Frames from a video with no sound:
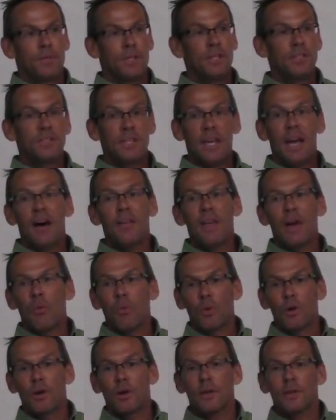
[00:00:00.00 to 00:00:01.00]
You see how
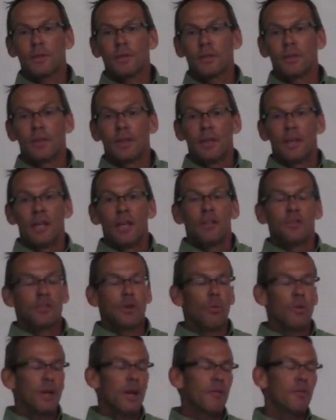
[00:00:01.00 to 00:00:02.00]
that works?
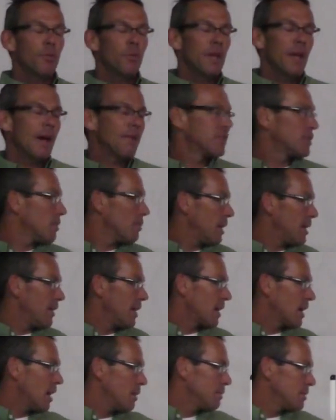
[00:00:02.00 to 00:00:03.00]
So whenever we have somebody
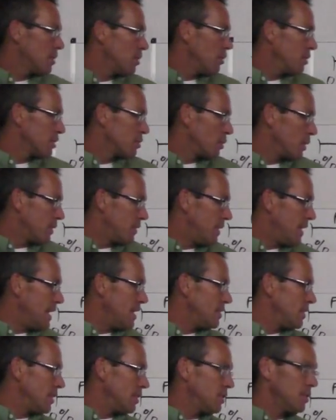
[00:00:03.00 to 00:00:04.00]
that comes to us with
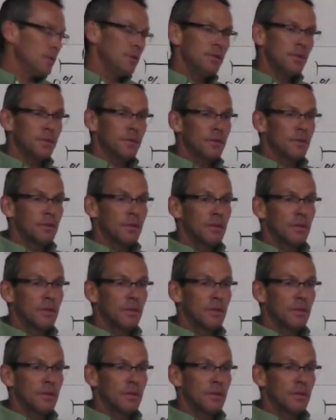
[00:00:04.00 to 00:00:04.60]
these issues,